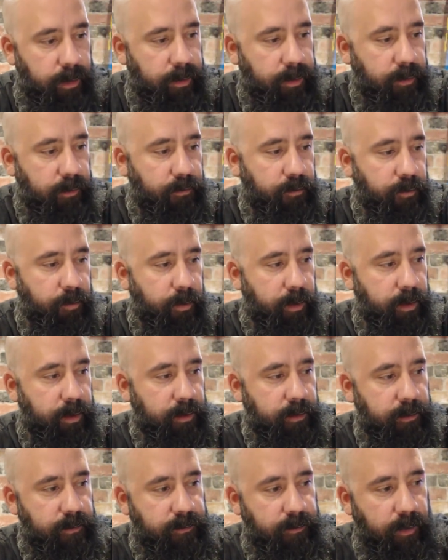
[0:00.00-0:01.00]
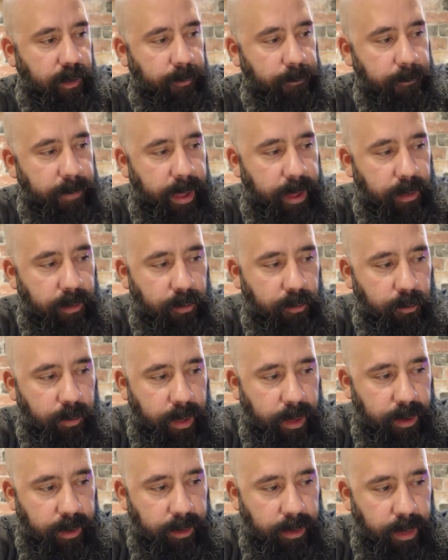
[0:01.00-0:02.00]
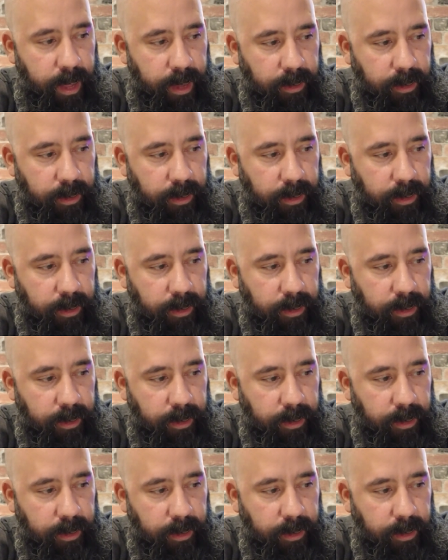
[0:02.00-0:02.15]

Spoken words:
This was a mail away,